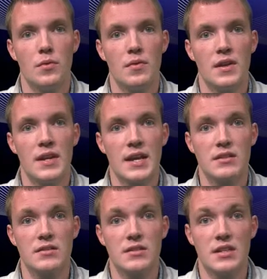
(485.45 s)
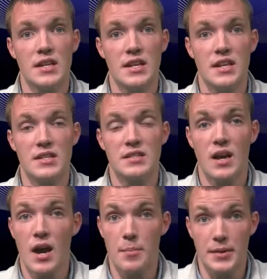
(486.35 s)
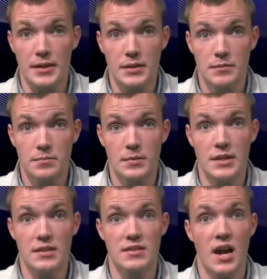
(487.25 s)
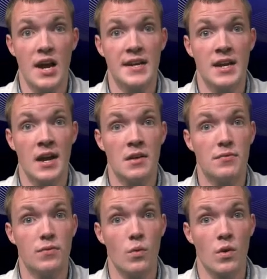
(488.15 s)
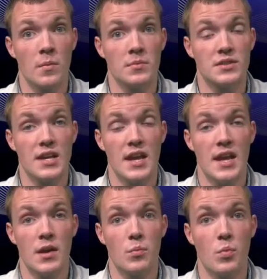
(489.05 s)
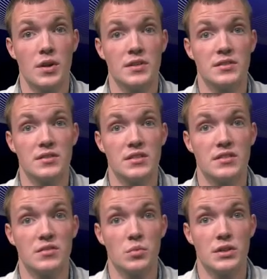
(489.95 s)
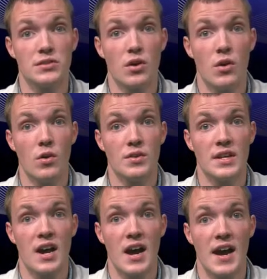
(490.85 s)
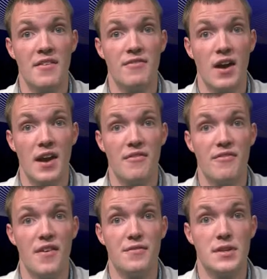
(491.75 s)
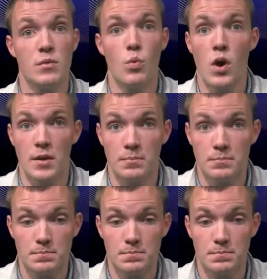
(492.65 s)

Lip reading: The next topic is I-9 forms and what is called an I-551.